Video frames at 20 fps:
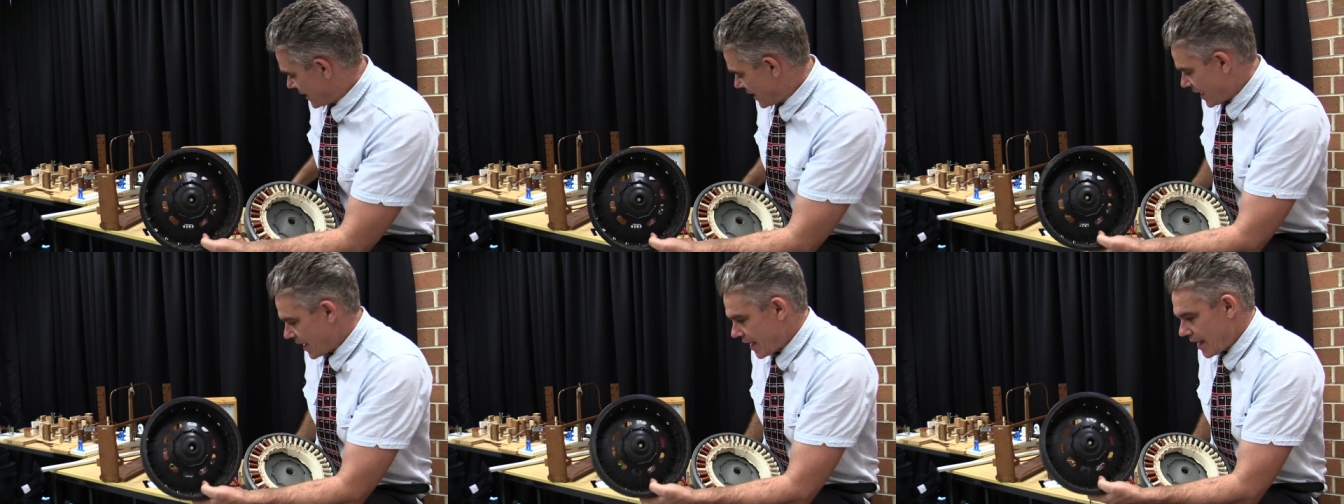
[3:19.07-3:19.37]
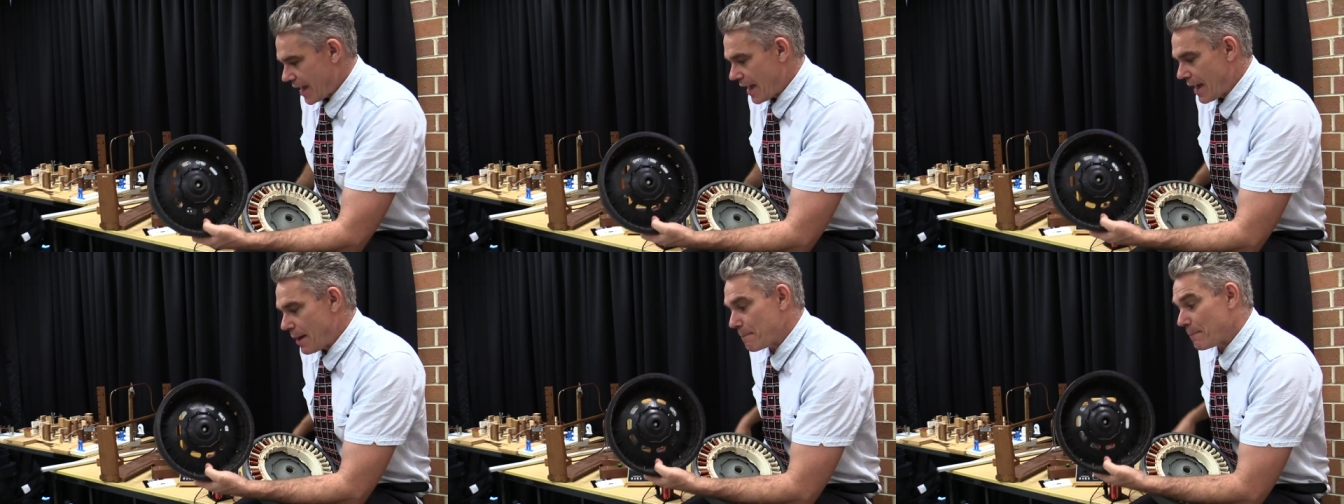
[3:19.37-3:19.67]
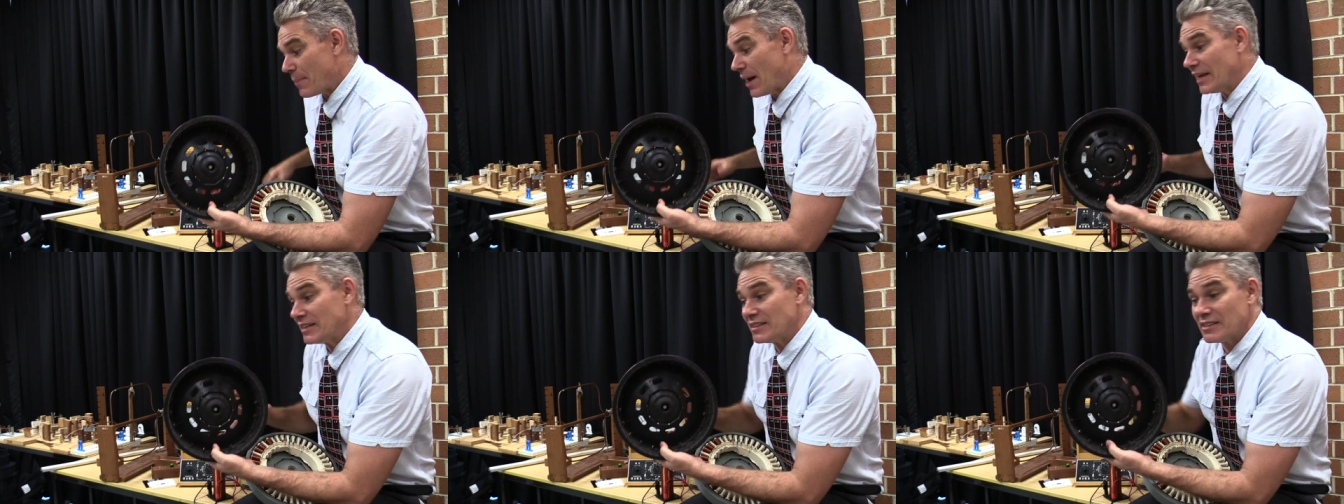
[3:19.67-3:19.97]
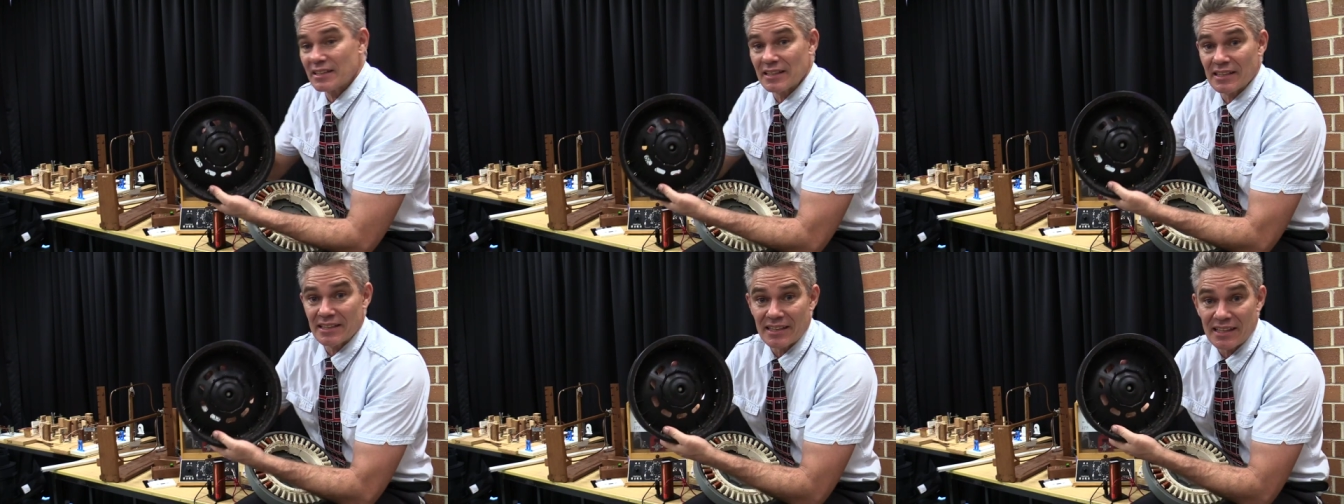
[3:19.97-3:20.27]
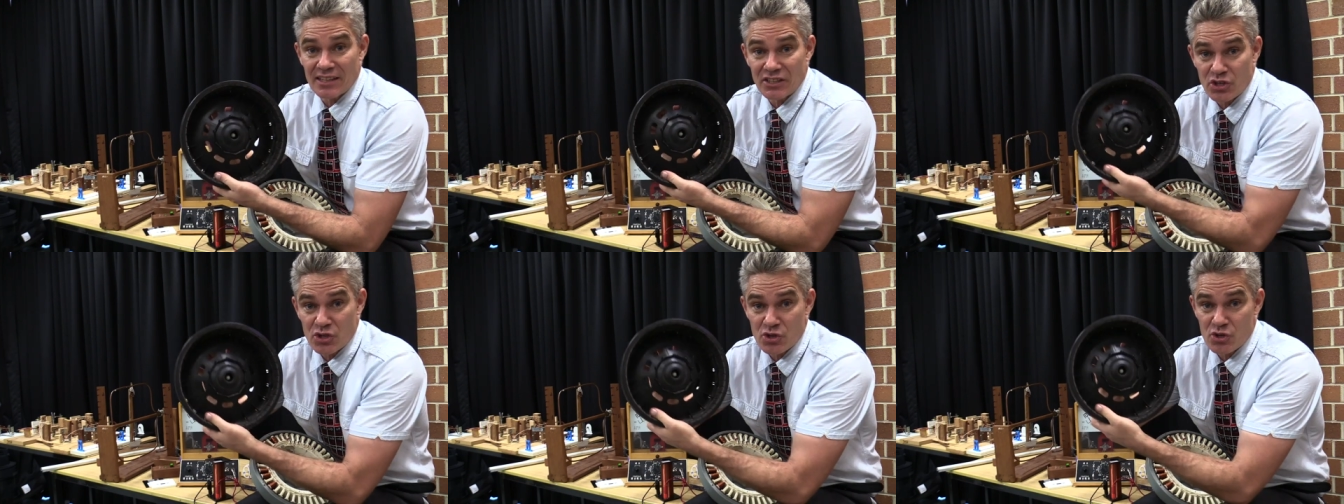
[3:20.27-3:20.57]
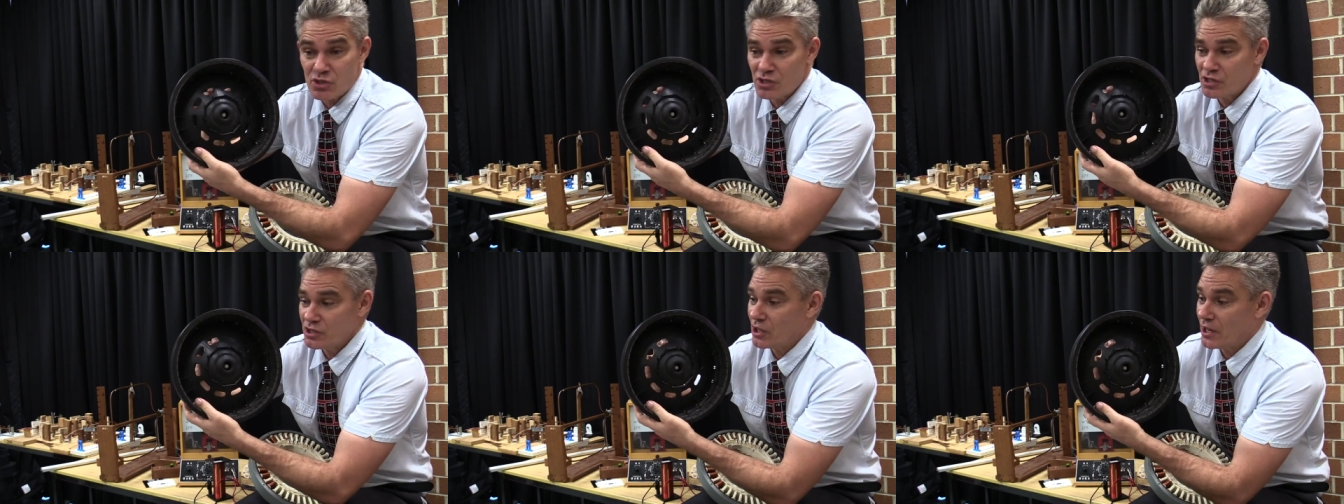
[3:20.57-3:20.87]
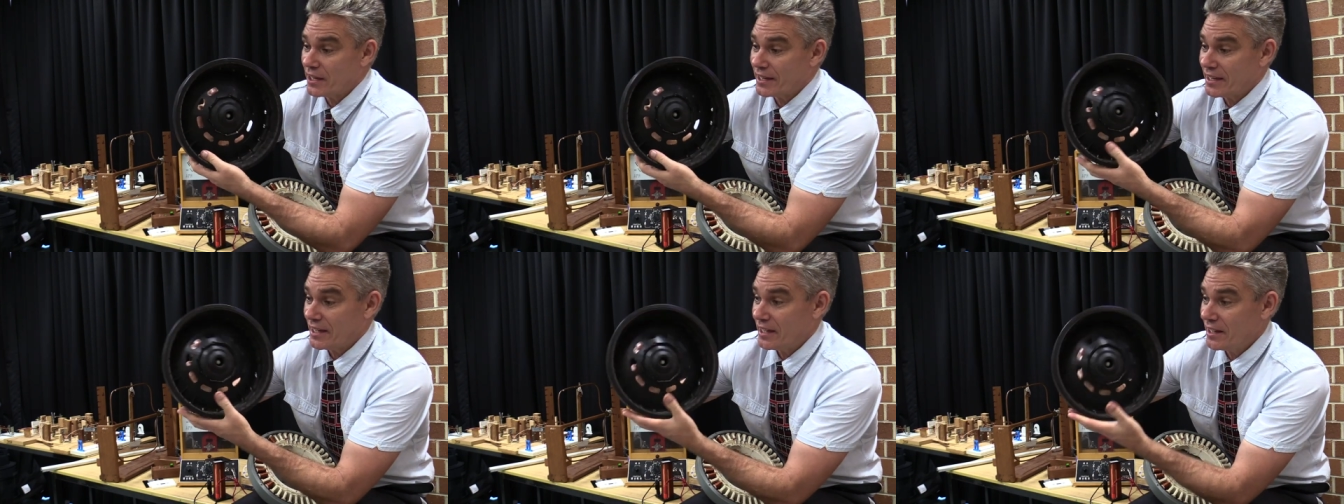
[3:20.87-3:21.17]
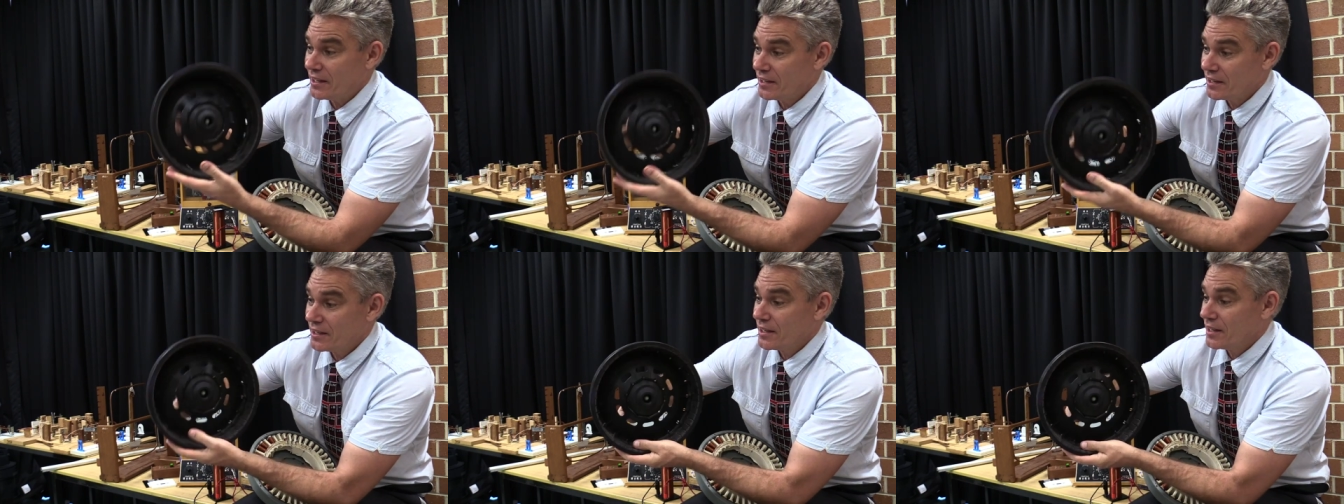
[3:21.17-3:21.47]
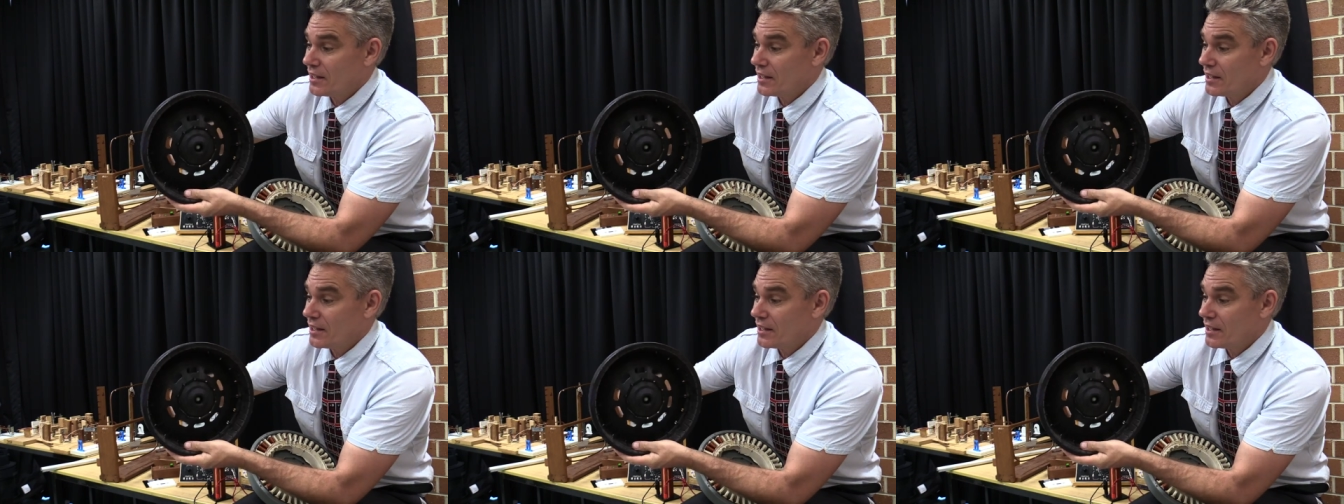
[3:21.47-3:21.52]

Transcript: And basically they use like a,